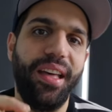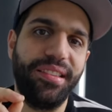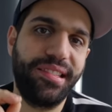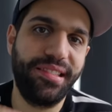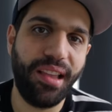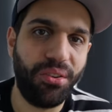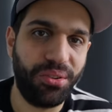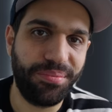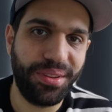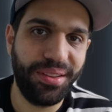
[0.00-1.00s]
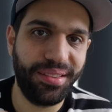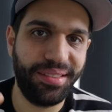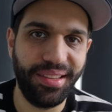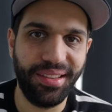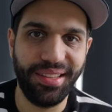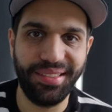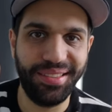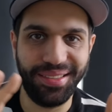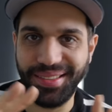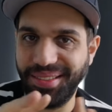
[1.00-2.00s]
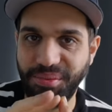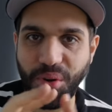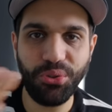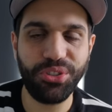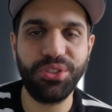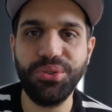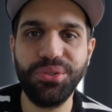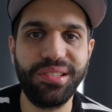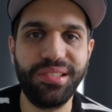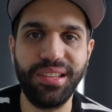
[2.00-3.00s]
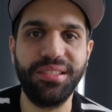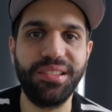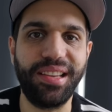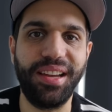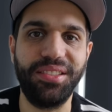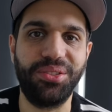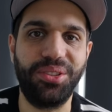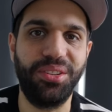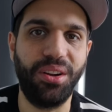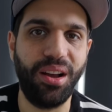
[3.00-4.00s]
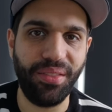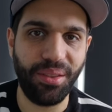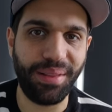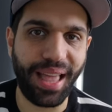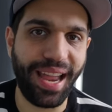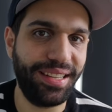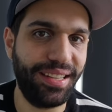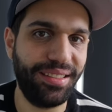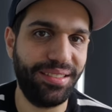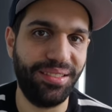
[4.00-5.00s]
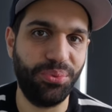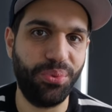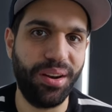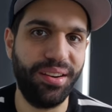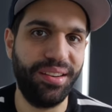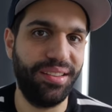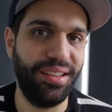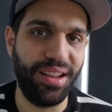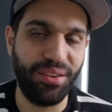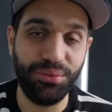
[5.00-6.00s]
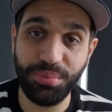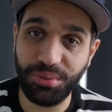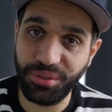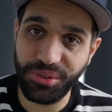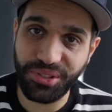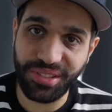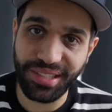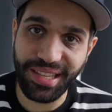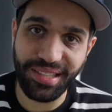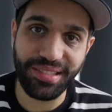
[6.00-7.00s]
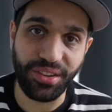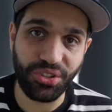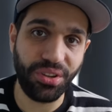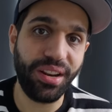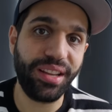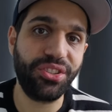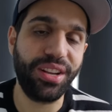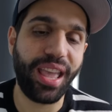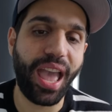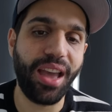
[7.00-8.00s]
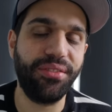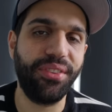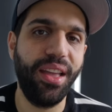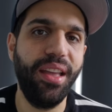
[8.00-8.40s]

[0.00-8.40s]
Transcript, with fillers: Serum, the, the, the most used synthesizer on the planet, the one that every producer needs and should actually have,